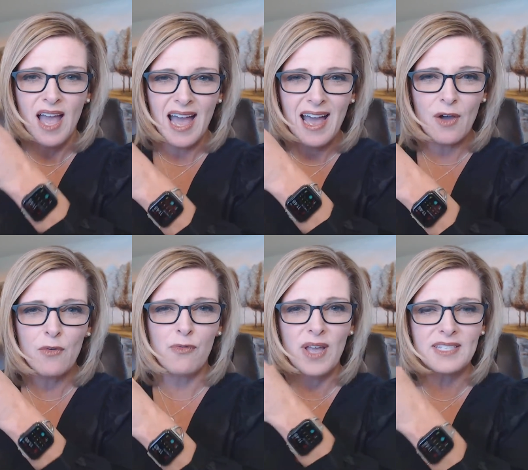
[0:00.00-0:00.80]
how
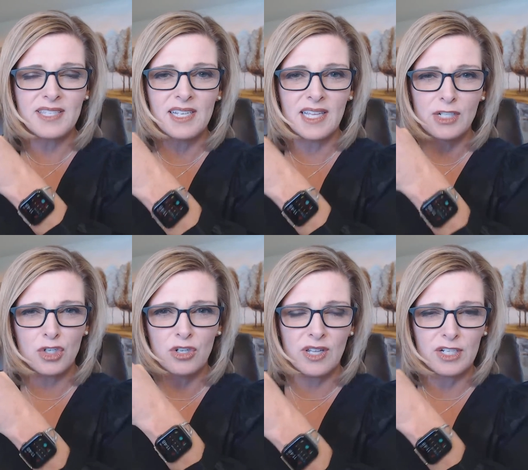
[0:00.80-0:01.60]
fast the
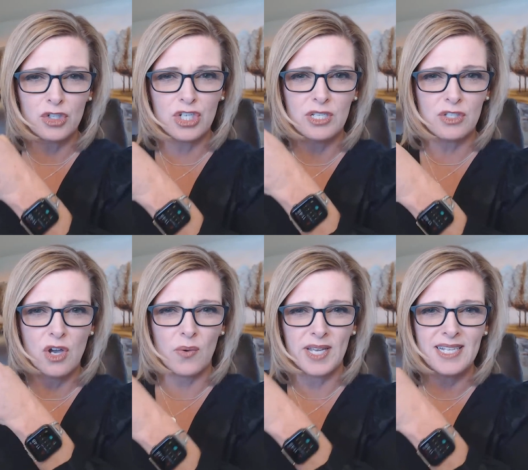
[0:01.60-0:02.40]
electrical energy is
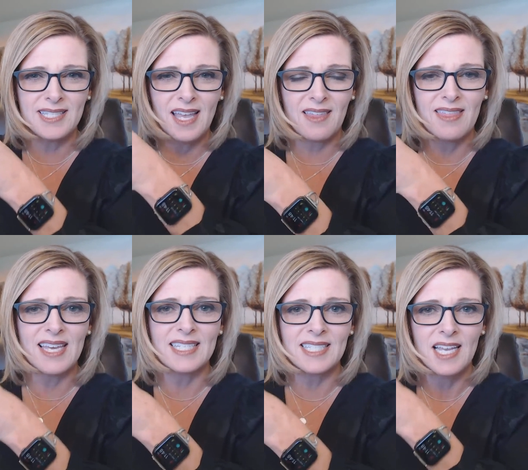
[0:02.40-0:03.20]
going. It's like
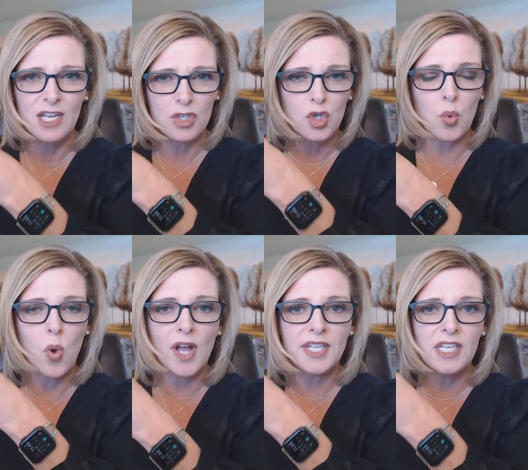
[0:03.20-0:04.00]
this,
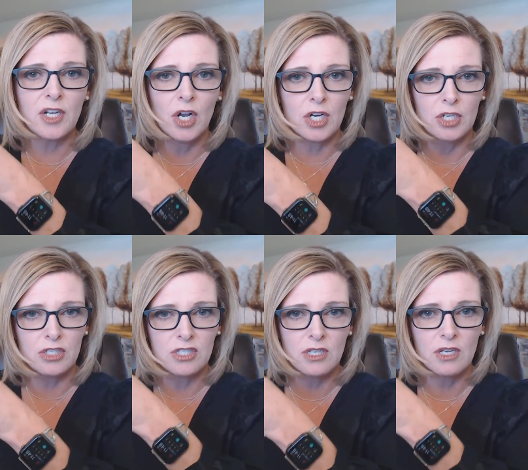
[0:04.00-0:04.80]
20
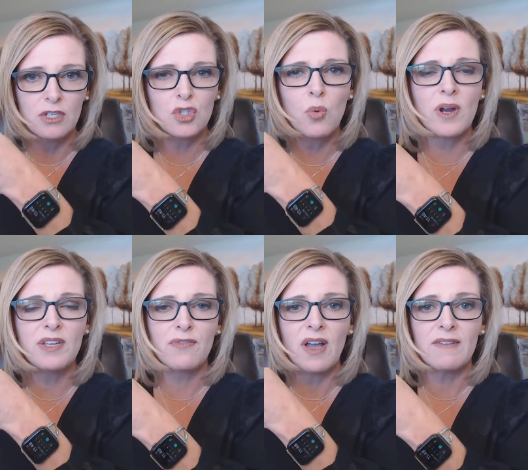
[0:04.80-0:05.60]
hertz,
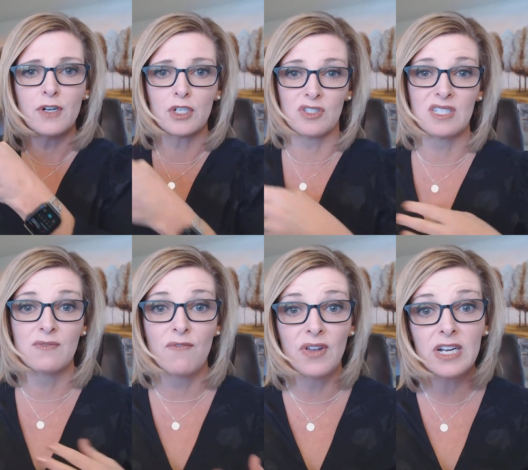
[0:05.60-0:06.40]
25 hertz. It's
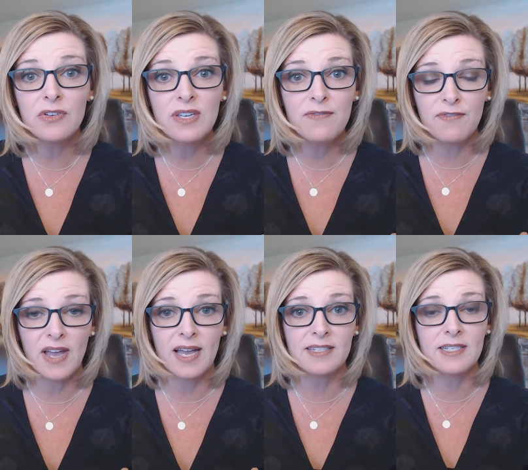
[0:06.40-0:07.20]
very
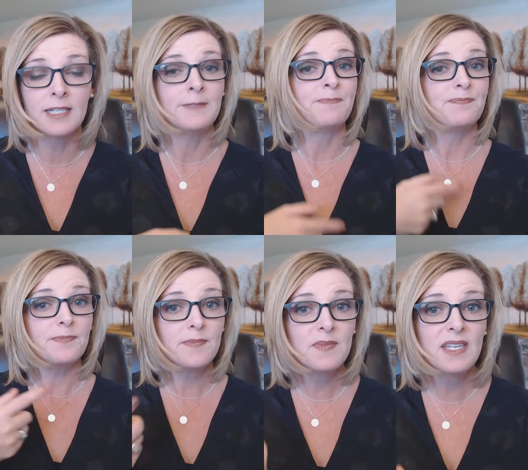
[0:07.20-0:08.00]
fast
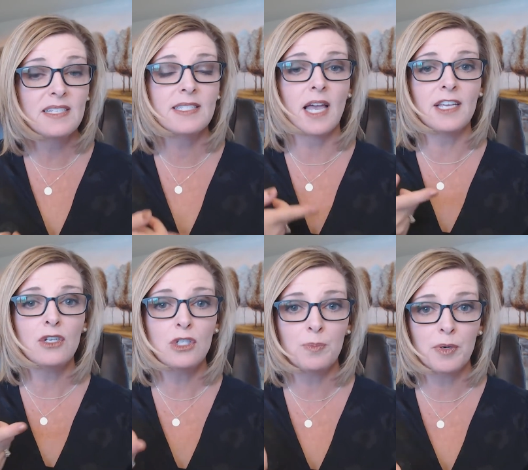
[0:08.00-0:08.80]

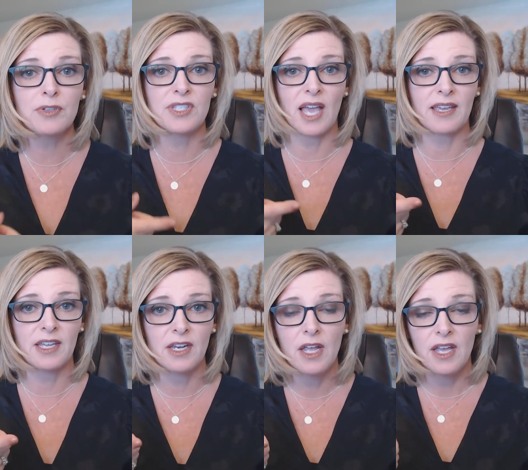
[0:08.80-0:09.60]
cycles per
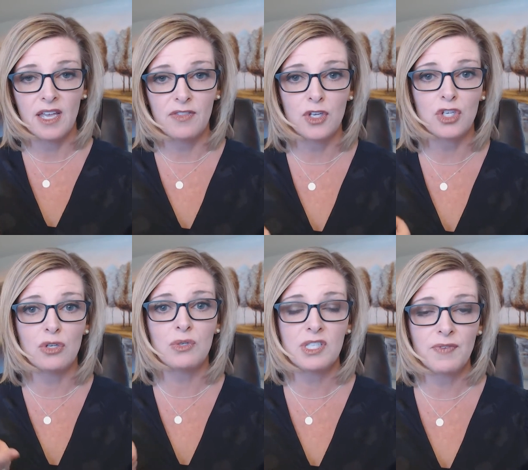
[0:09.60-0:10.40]
second in the
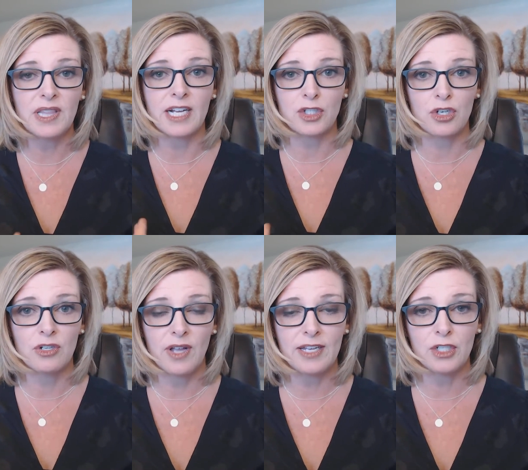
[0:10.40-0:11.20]
use of electrical
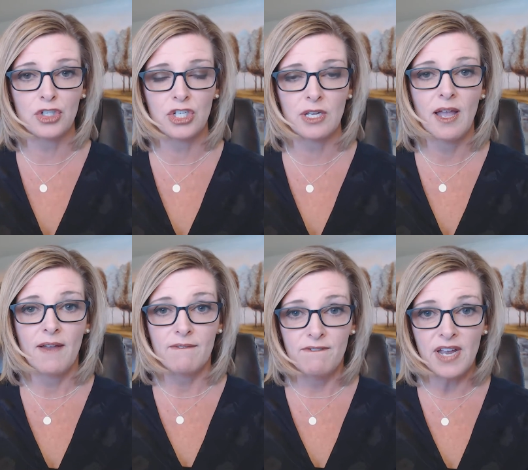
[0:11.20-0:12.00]
energy.
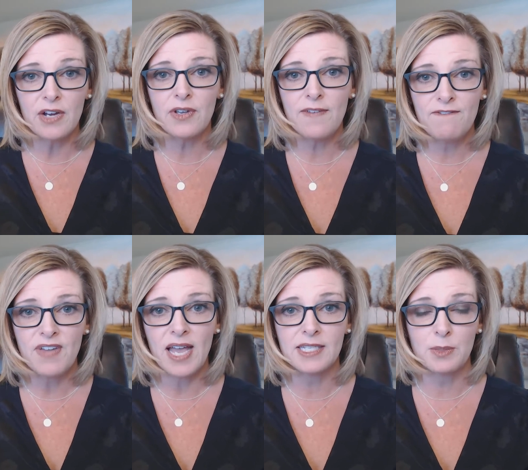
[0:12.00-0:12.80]
Very
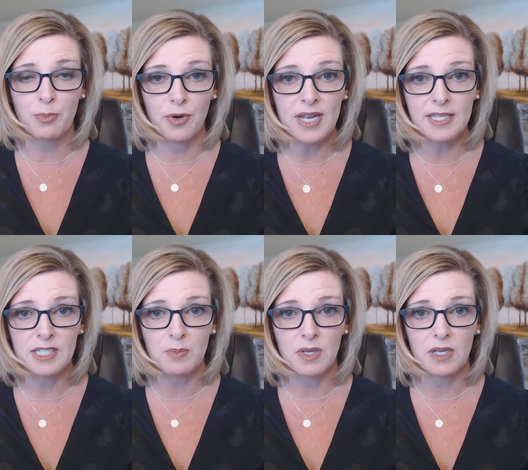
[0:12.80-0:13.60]
fast brain
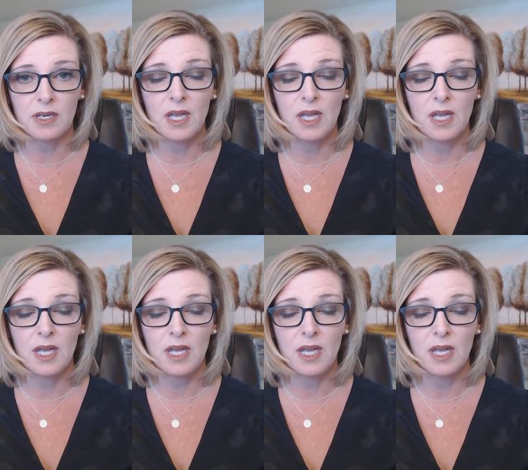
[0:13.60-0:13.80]
speed